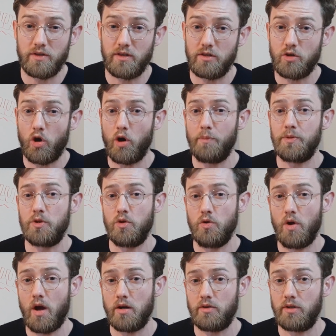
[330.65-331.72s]
the top
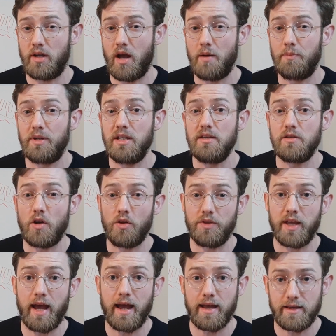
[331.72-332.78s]
200 companies on
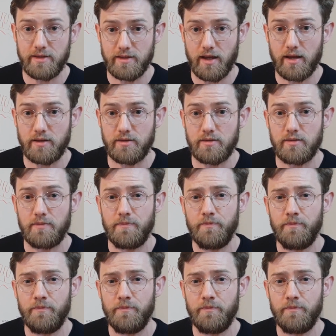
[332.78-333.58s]
the ASX.